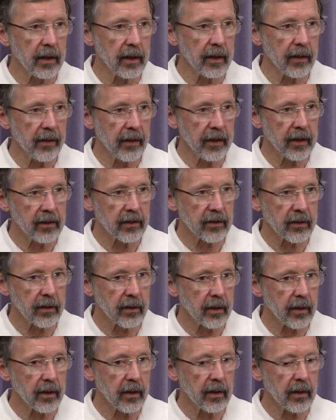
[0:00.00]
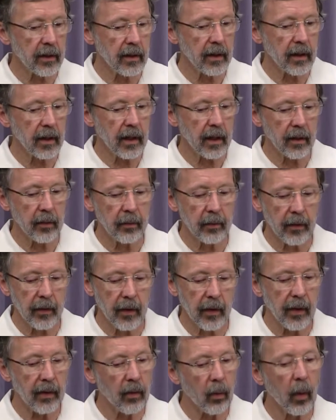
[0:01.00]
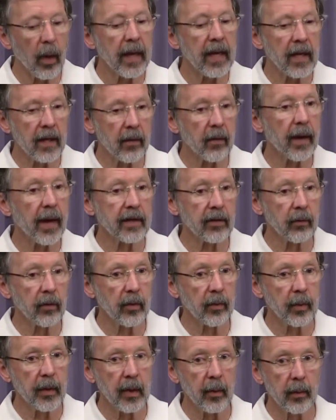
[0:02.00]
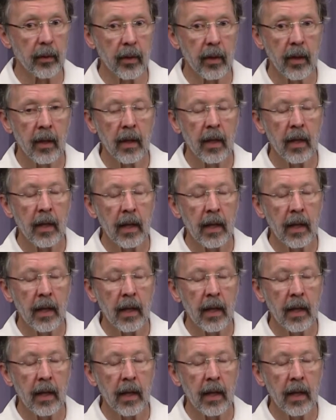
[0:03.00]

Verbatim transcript: and things, uh, and the way he interacted with people.